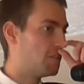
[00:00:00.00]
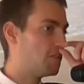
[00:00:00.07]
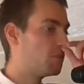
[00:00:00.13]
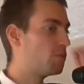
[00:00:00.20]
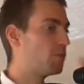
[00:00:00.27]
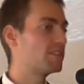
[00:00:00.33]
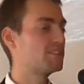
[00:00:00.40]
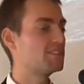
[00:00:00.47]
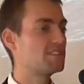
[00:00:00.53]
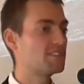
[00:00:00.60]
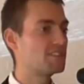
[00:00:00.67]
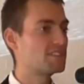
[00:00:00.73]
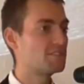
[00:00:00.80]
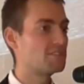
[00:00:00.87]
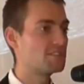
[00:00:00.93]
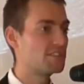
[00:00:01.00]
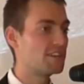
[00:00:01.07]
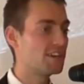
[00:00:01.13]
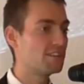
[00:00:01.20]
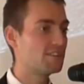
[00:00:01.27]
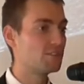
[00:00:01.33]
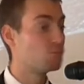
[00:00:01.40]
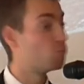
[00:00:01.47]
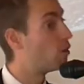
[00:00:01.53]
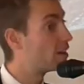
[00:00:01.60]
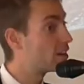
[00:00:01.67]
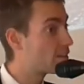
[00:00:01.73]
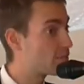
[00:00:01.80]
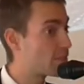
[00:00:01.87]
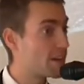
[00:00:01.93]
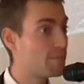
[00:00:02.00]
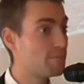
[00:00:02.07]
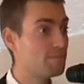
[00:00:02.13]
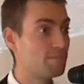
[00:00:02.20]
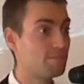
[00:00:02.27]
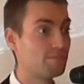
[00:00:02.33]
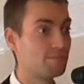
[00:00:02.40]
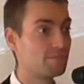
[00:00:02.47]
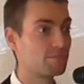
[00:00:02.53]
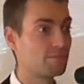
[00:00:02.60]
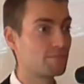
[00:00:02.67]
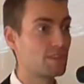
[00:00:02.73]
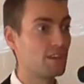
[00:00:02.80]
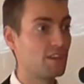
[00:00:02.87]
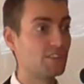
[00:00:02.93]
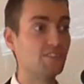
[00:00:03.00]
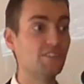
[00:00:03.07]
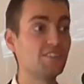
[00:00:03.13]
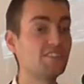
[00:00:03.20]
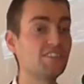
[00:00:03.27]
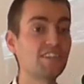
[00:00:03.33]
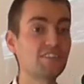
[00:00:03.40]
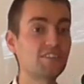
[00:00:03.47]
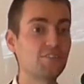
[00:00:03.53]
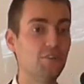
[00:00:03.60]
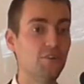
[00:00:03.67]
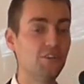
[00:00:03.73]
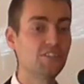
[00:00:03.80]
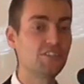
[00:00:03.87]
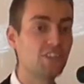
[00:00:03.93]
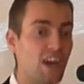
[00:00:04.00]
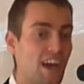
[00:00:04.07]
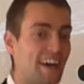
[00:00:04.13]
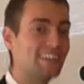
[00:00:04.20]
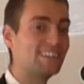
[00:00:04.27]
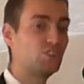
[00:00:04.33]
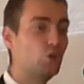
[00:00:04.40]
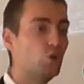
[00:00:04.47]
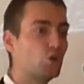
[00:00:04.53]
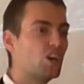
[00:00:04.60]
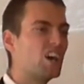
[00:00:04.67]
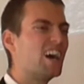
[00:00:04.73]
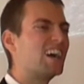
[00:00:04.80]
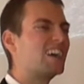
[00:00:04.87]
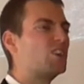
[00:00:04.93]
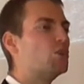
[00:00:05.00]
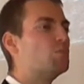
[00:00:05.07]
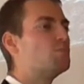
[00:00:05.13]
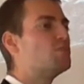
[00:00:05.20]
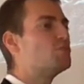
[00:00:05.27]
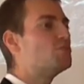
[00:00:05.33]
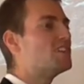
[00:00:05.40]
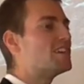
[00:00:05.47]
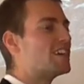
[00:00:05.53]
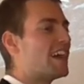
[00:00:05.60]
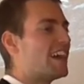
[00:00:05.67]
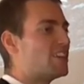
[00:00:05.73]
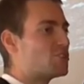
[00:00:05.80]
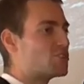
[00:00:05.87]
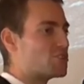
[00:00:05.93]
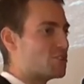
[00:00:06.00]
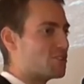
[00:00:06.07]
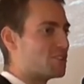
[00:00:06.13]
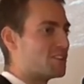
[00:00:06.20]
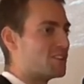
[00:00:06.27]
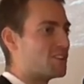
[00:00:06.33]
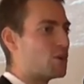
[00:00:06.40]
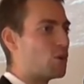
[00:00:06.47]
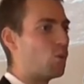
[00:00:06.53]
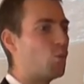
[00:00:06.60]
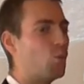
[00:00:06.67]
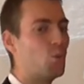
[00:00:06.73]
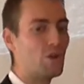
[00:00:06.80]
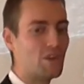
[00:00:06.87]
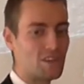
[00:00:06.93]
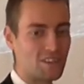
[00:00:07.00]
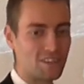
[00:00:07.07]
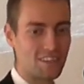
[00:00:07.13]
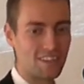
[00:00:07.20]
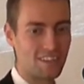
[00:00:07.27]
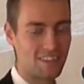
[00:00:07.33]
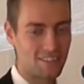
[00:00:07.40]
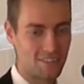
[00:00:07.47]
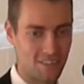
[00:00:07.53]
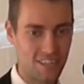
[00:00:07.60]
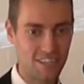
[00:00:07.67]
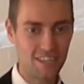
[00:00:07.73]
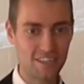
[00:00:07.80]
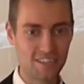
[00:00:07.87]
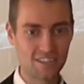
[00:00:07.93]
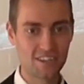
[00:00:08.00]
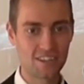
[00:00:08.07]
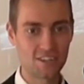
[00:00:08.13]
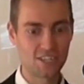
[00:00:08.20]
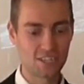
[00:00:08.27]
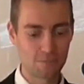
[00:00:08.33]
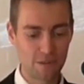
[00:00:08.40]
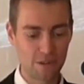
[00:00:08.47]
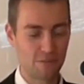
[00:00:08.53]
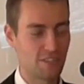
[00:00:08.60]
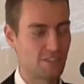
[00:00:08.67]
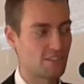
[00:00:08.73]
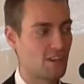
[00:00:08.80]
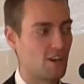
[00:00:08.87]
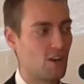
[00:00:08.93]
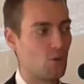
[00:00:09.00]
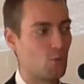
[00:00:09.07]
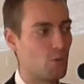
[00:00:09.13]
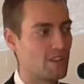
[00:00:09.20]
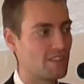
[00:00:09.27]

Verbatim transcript: And you know what the sisters did? One of them, the sisters took communication with these spirits.